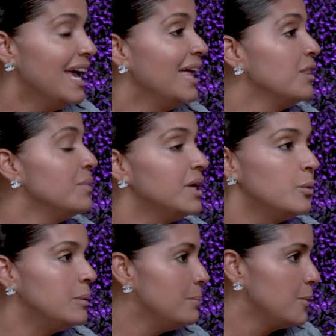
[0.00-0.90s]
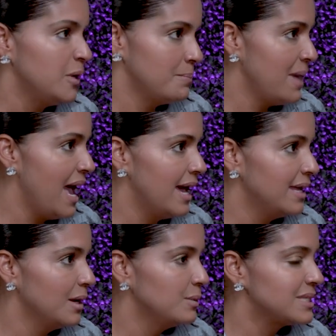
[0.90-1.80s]
And the minute when we
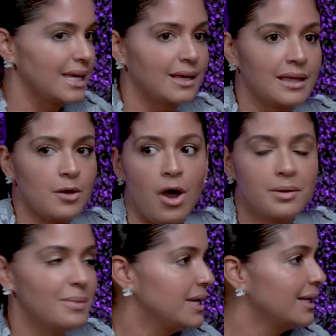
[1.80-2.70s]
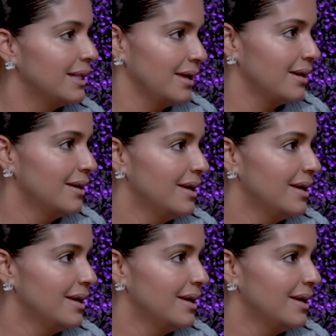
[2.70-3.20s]
met, it was like an automatic click.